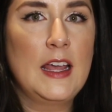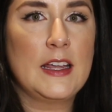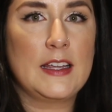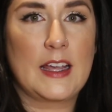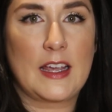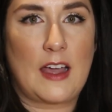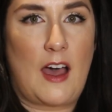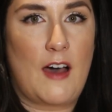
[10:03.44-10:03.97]

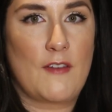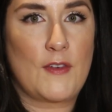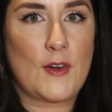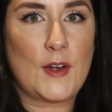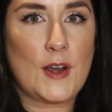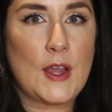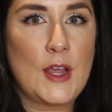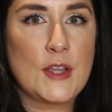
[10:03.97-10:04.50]
get
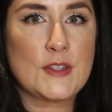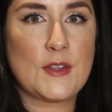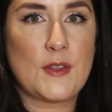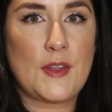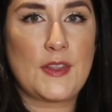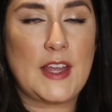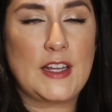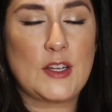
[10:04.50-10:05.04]
covered so
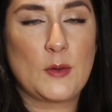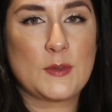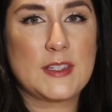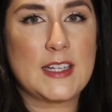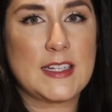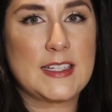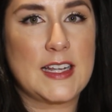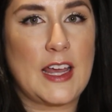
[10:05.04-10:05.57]
that they don't
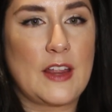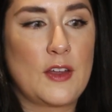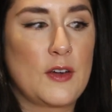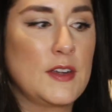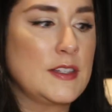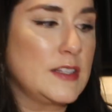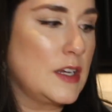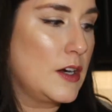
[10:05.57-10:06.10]
stick together
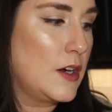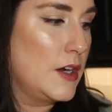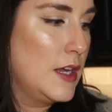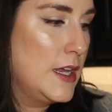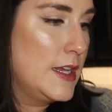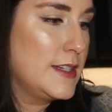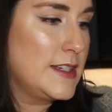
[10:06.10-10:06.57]
as they're